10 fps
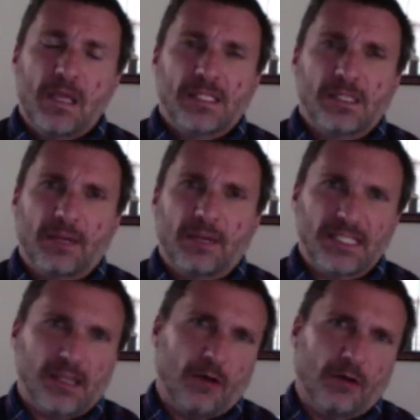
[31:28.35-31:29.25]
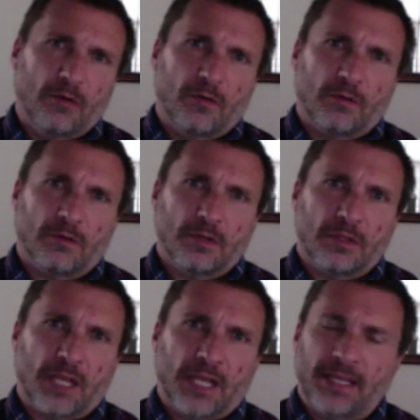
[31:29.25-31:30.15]
So his uncle
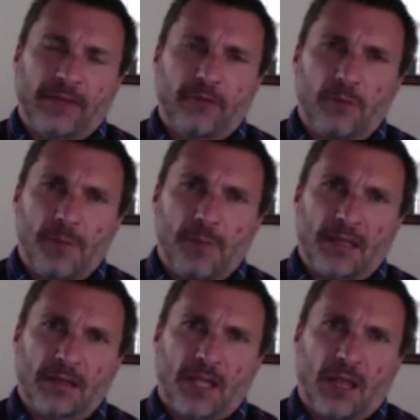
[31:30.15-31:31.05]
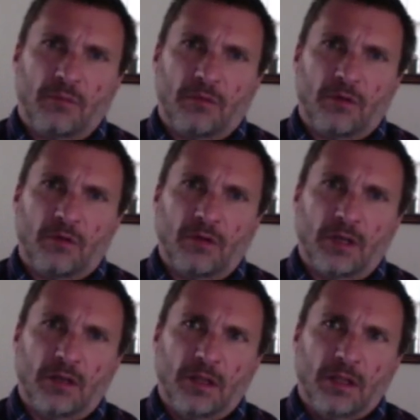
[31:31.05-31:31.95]
that I'd never met came through,
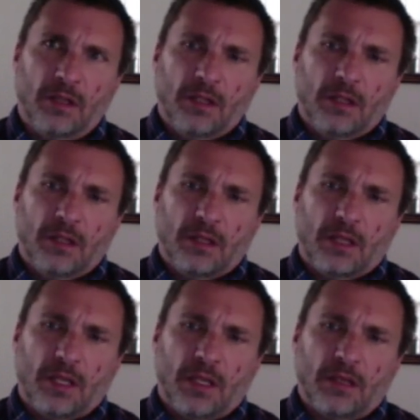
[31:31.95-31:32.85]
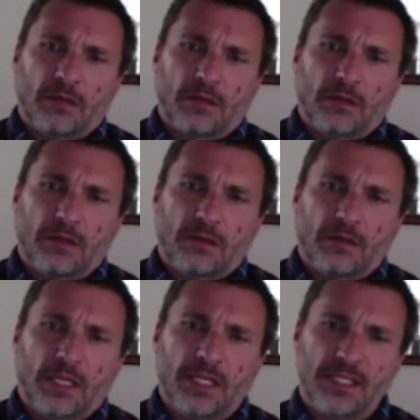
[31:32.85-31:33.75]
and
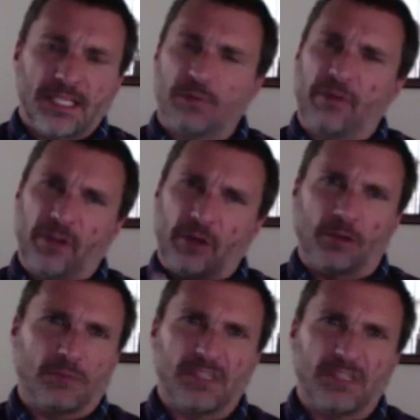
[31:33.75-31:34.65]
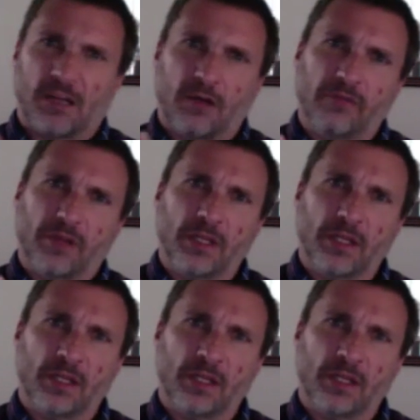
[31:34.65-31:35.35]
he just revealed himself, and he